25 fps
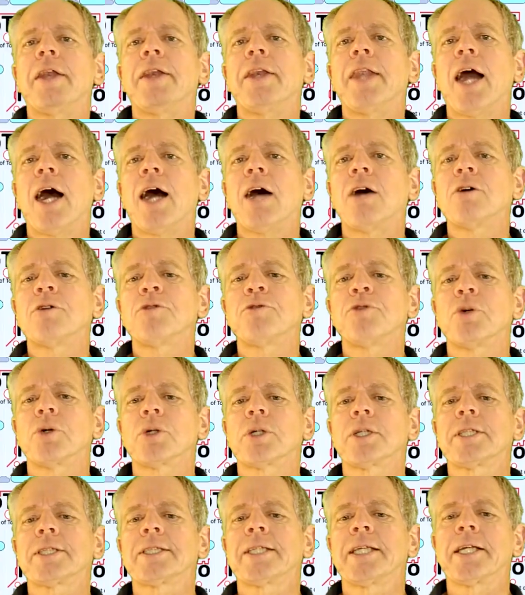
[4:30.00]
Now for
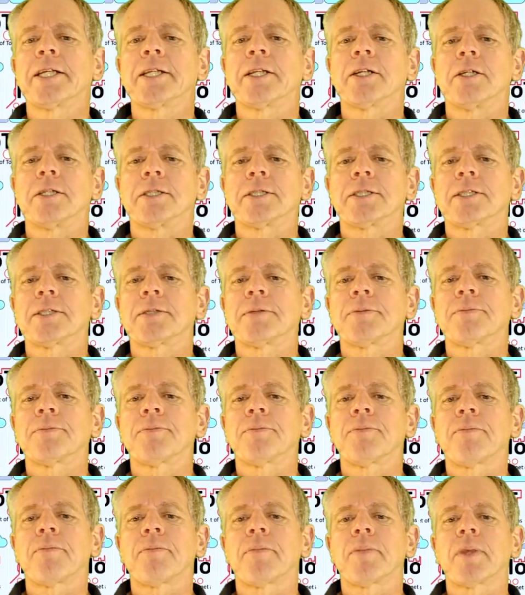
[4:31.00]
the signals.
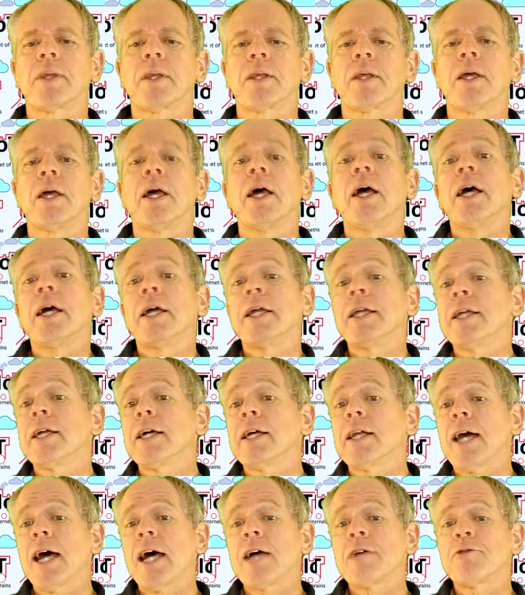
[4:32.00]

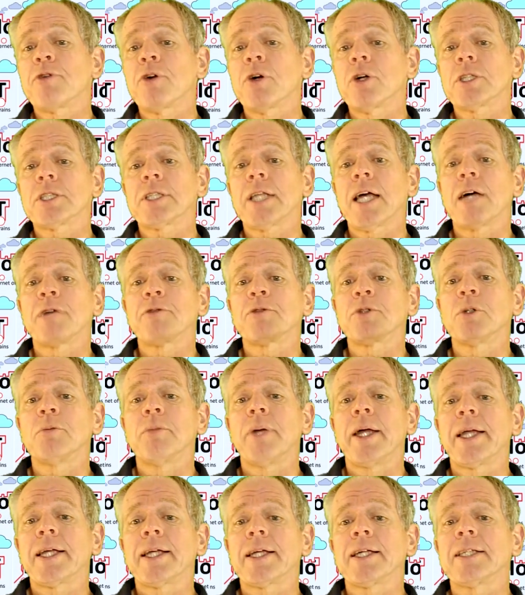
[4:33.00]
Here I first have to
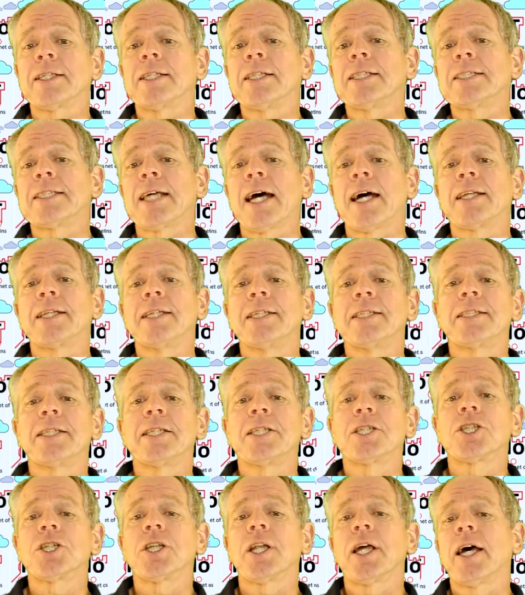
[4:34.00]
make a design
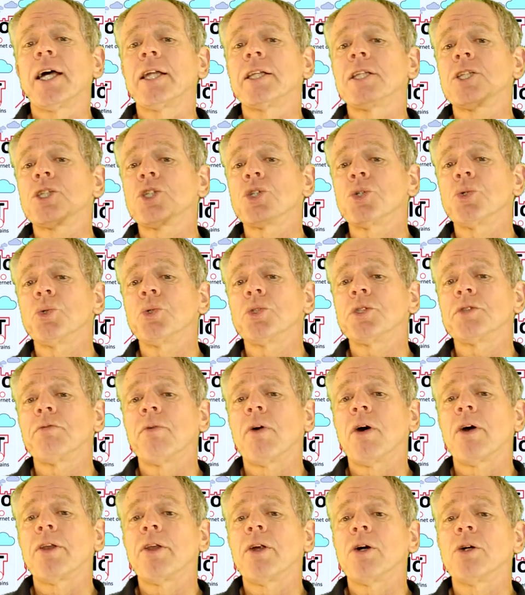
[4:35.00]
decision and choose
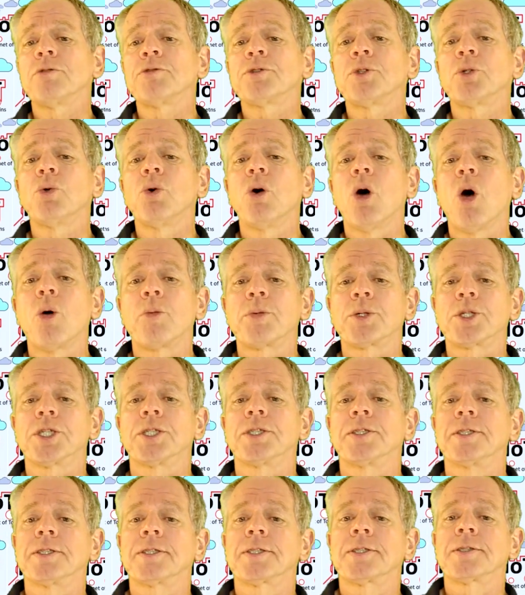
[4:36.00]
one of two
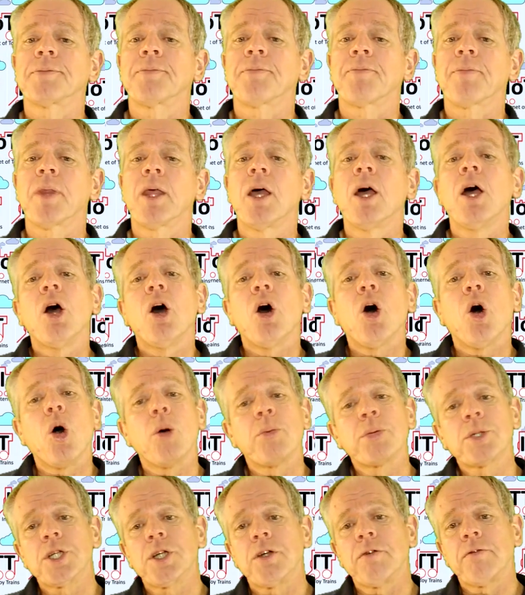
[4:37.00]
options.
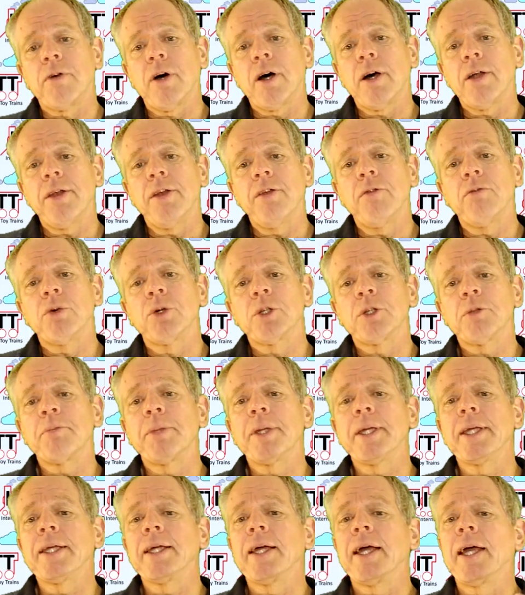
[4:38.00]
Option one would
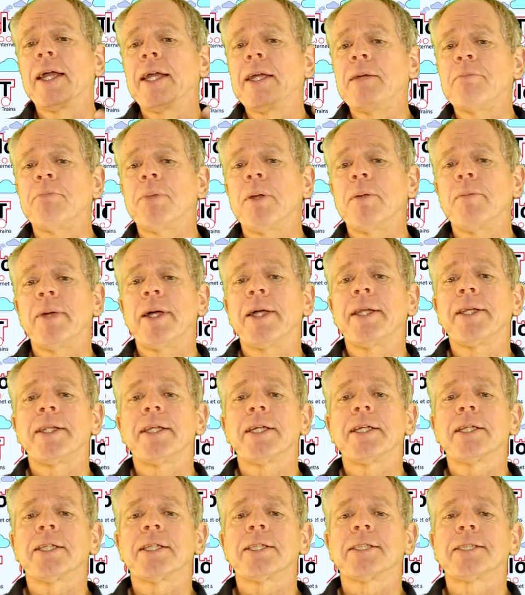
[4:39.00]
be
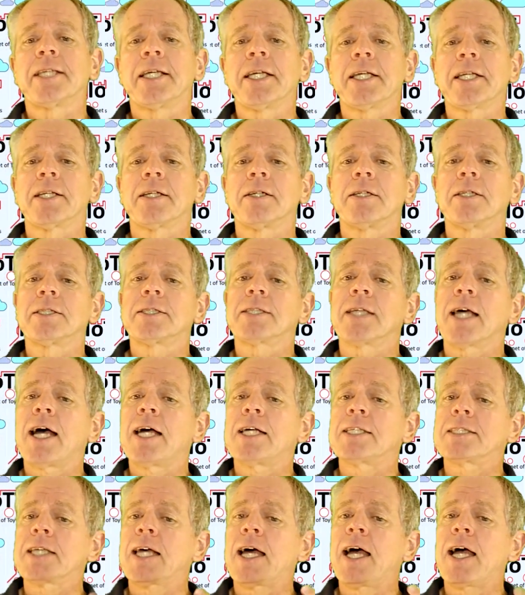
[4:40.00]
implementing the signals
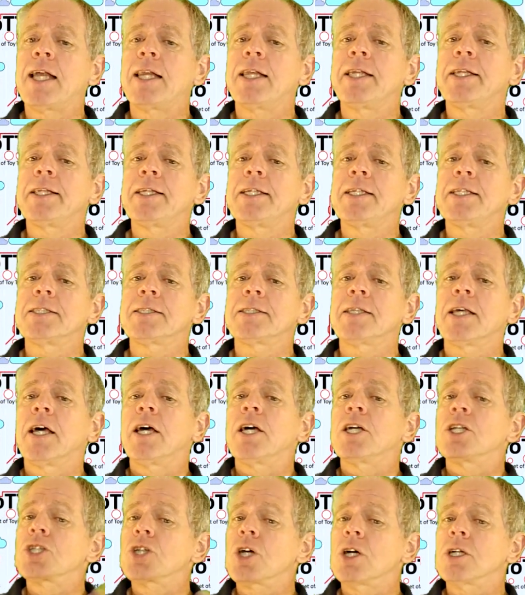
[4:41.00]
as L E Ds
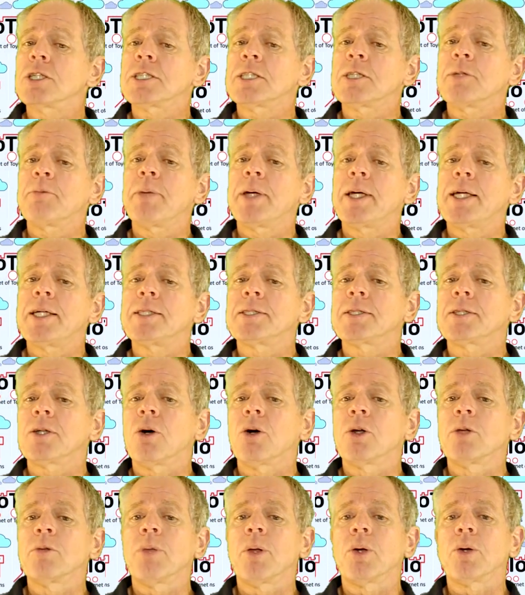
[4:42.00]
just based
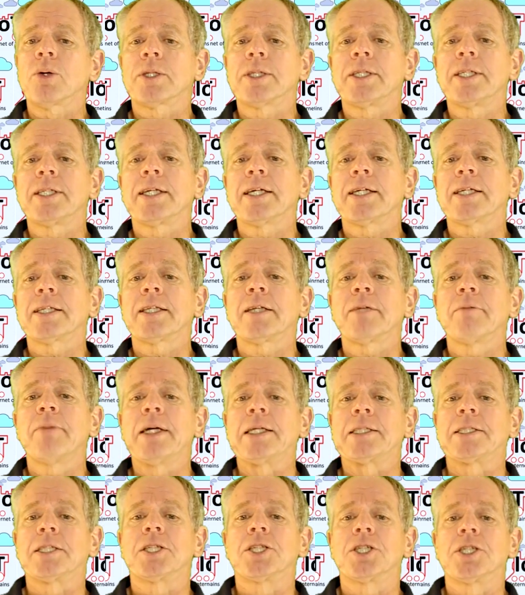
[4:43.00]
on block detector
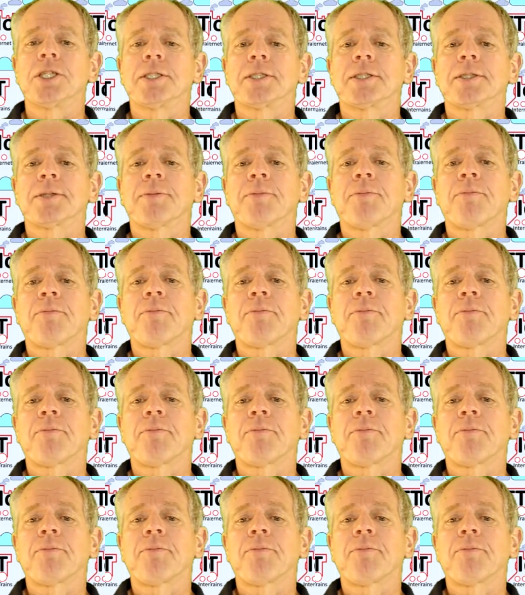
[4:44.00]
messages.